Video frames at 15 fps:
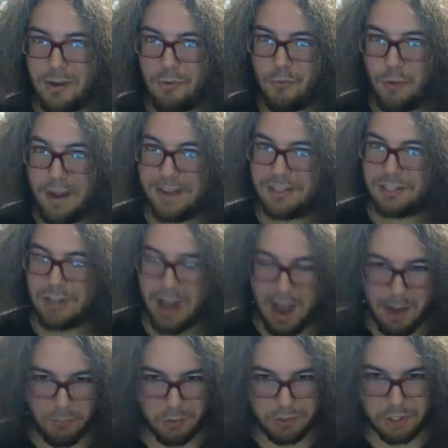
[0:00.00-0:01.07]
which
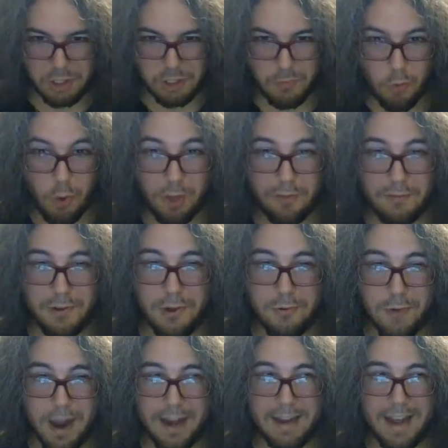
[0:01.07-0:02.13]
I will just spoil for you
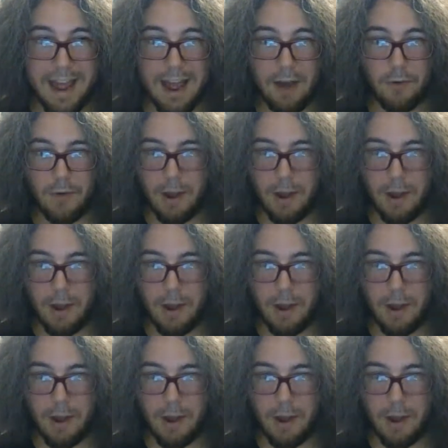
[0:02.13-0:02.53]
right now.